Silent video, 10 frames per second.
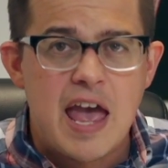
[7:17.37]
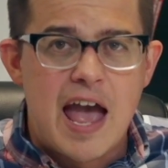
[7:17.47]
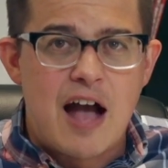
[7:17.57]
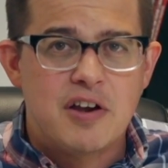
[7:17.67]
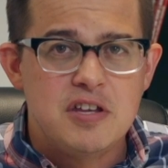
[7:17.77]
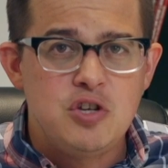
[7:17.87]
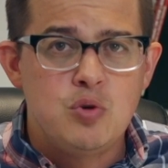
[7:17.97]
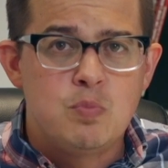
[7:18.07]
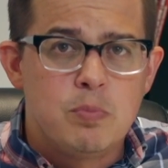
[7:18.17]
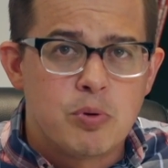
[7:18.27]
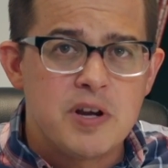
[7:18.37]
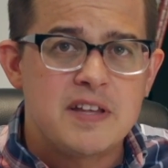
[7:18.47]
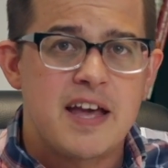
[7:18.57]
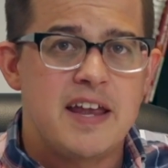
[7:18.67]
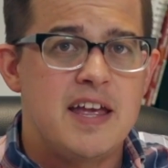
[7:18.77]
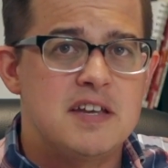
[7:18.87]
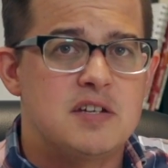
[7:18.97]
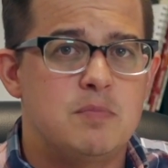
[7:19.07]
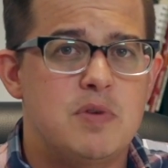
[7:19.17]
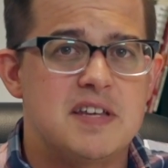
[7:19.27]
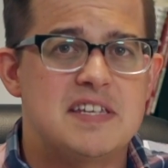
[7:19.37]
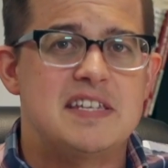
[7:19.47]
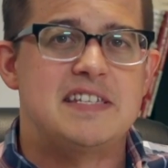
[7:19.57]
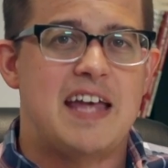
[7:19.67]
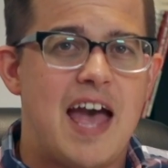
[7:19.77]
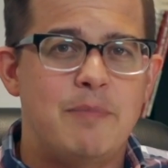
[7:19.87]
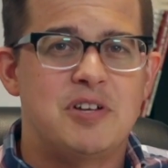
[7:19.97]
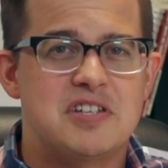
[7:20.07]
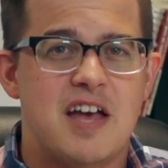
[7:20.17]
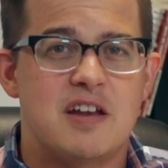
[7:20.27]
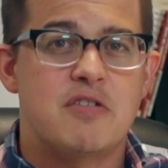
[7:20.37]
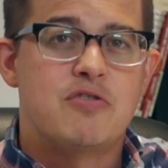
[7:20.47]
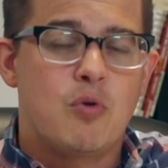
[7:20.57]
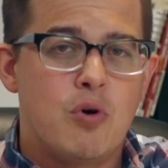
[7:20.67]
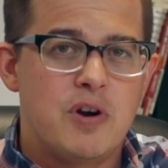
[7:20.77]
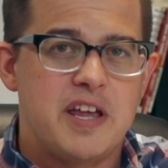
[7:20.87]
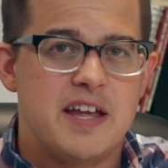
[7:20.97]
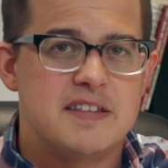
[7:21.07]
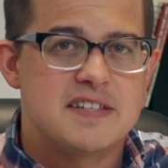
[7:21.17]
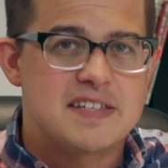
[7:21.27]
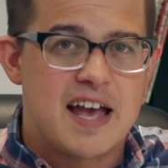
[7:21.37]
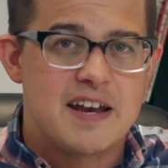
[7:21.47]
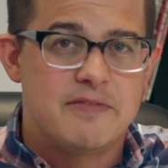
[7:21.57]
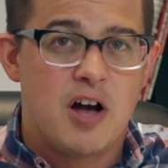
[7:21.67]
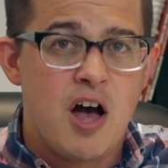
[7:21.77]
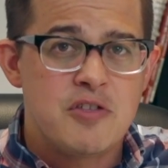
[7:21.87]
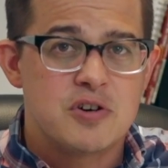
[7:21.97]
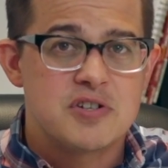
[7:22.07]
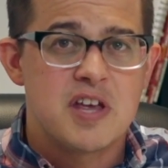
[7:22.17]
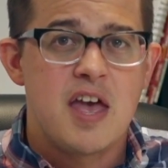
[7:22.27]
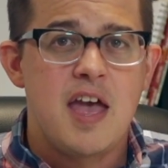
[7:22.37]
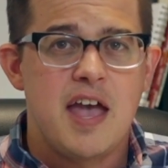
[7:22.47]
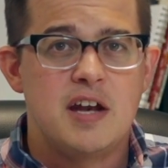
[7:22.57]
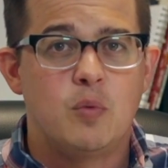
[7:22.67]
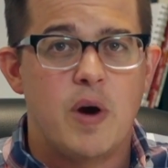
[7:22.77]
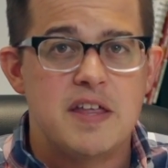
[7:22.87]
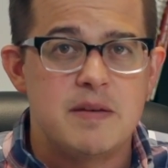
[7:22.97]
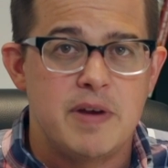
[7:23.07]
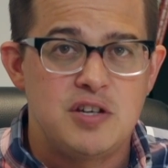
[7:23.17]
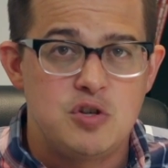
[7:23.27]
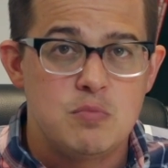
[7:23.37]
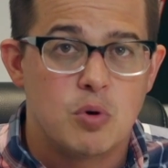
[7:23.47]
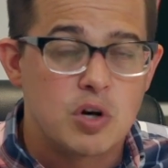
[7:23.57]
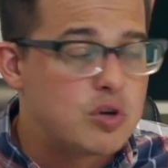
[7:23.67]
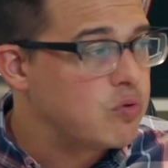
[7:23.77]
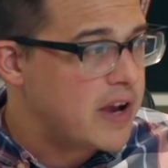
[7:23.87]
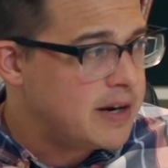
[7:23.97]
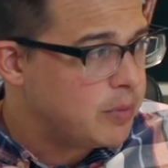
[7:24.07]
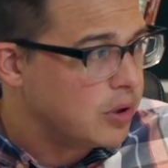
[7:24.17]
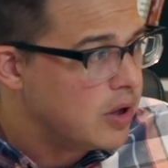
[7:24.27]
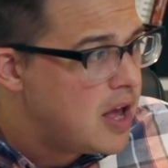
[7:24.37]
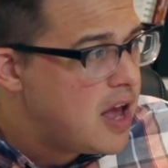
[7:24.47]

How can you bring that in to establish that authority in the sight of others in a way that makes you more credible?